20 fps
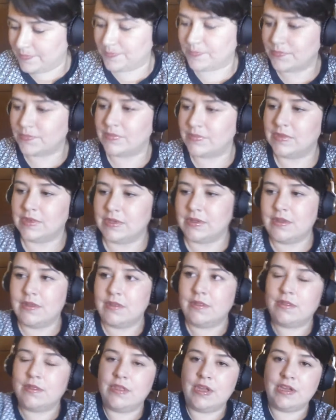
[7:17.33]

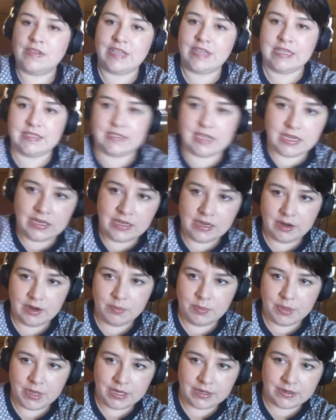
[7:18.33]
There's
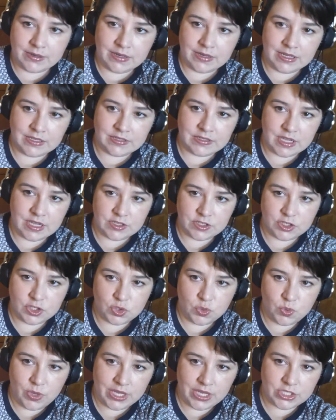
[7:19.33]
a secondary
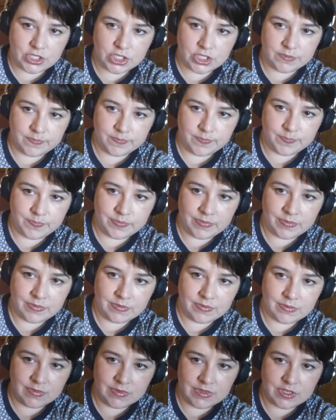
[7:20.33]
button. It's a
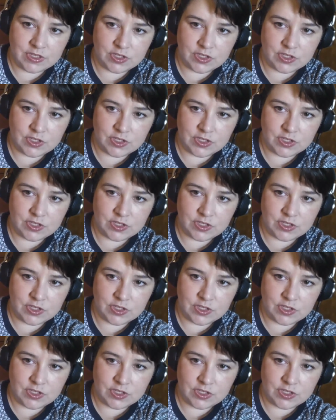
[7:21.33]
switch.